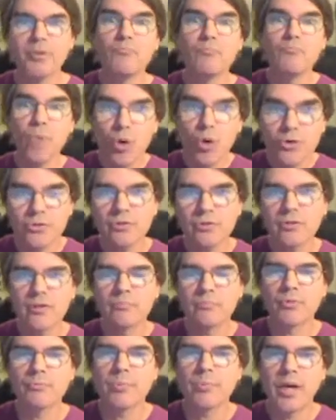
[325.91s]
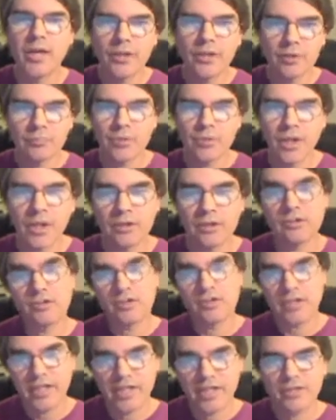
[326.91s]
but most of them are buying the product
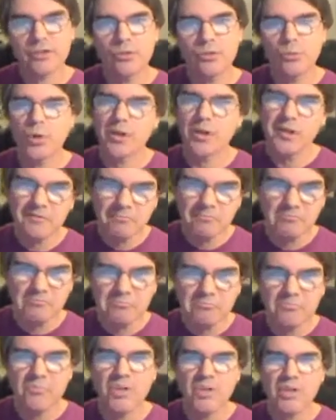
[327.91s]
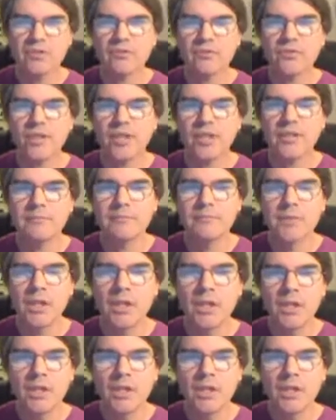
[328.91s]
because they actually want it, then it's fine.